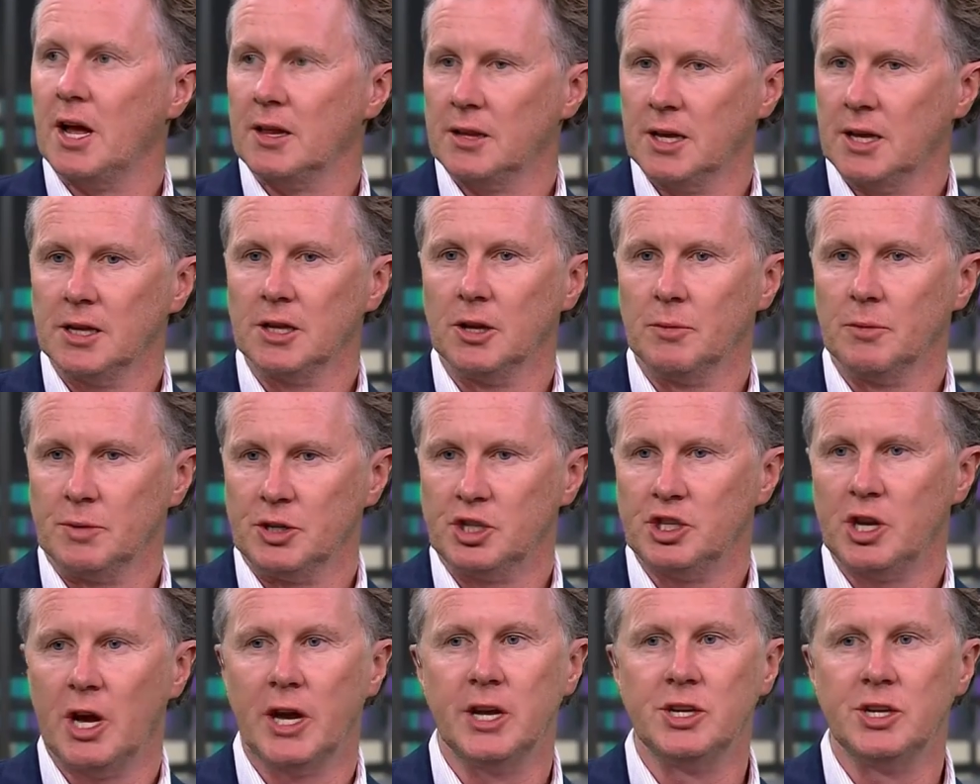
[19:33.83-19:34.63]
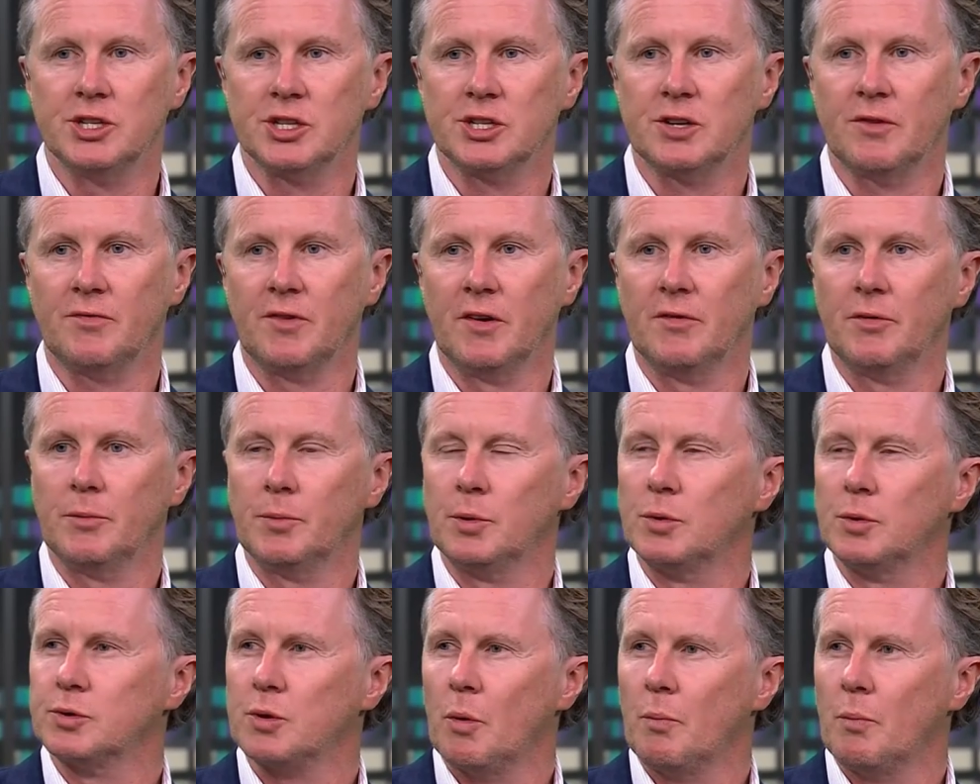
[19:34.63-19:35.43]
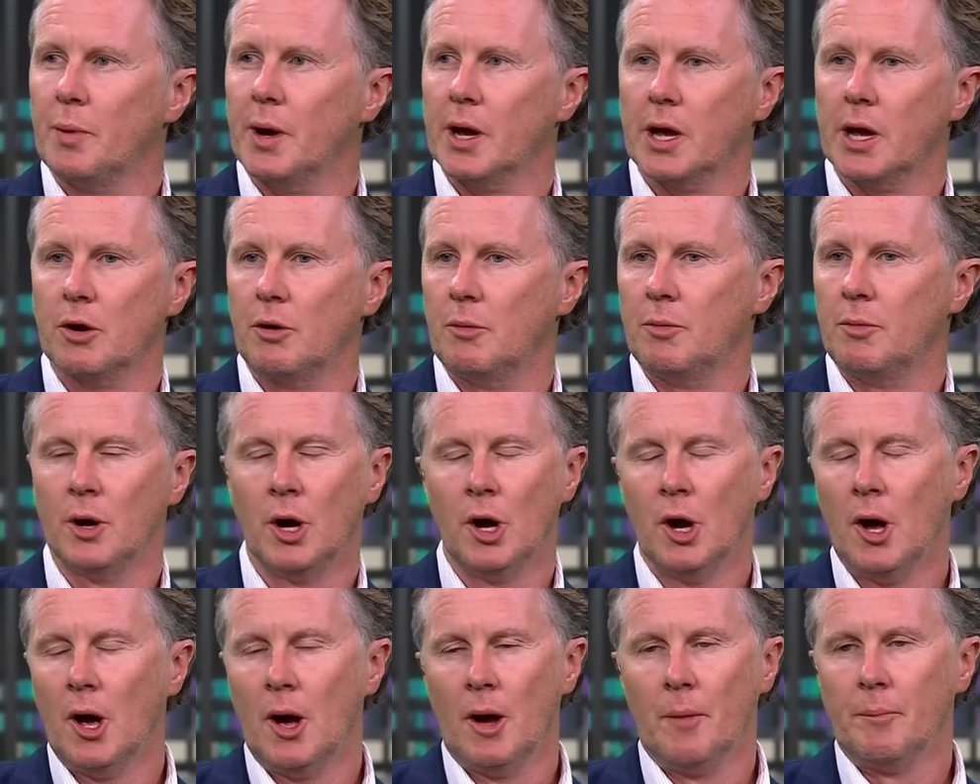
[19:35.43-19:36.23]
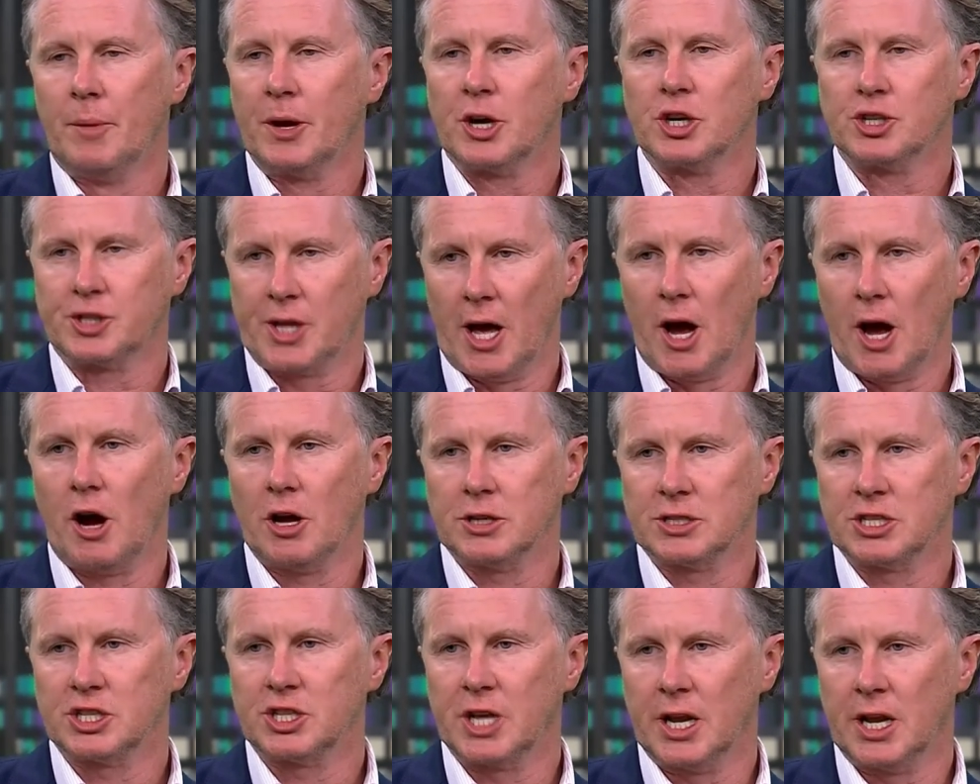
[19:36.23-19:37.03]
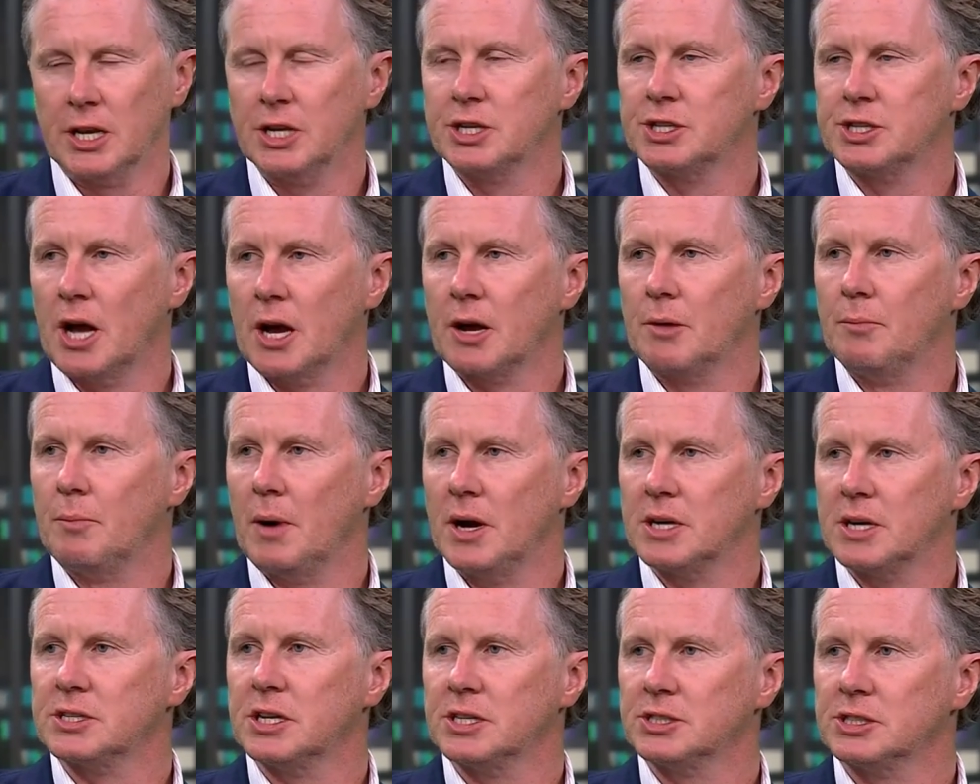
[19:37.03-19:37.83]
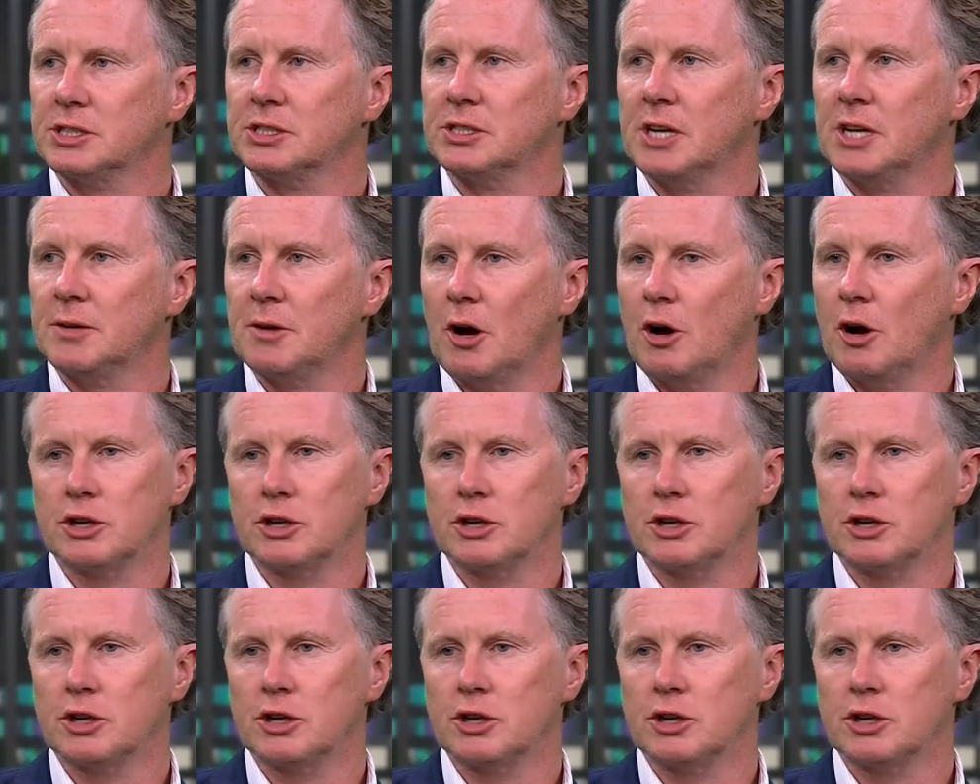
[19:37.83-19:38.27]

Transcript: I think there'll be changes if Liverpool don't pick it up, because they are distinctly second best, as I said.